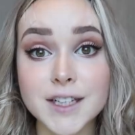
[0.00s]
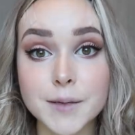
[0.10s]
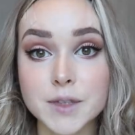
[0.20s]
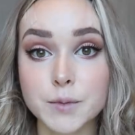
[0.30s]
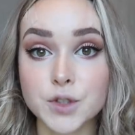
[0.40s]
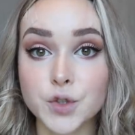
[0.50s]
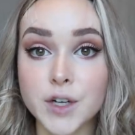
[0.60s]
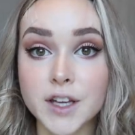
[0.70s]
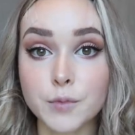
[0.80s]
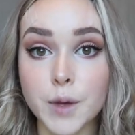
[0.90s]
lips, the
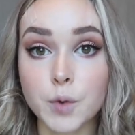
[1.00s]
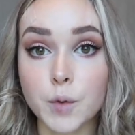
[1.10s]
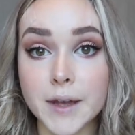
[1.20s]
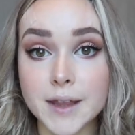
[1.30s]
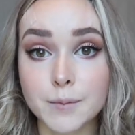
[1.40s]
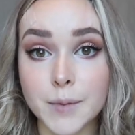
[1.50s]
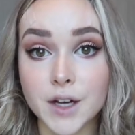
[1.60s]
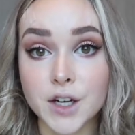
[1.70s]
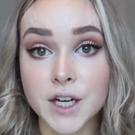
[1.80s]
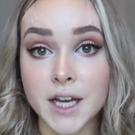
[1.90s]
majority of people made them
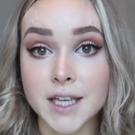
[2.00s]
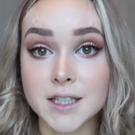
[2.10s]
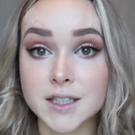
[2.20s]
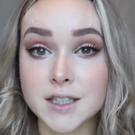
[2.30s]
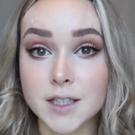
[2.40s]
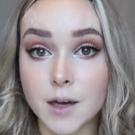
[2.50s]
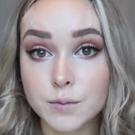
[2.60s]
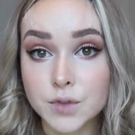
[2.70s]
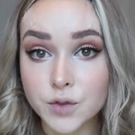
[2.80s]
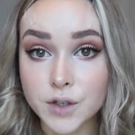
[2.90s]
bigger in
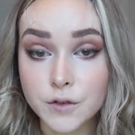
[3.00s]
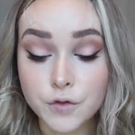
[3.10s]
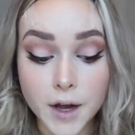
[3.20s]
some sort of